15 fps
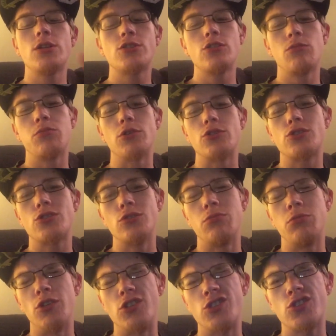Super
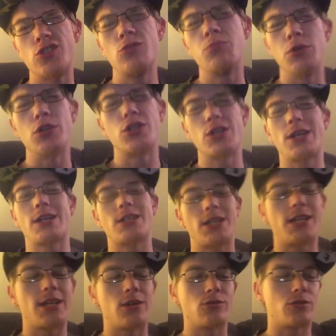jacked to
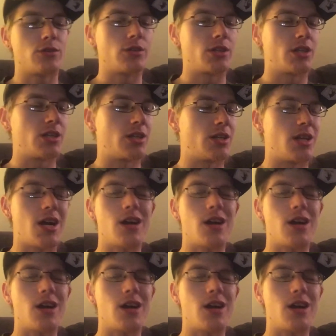get out there again.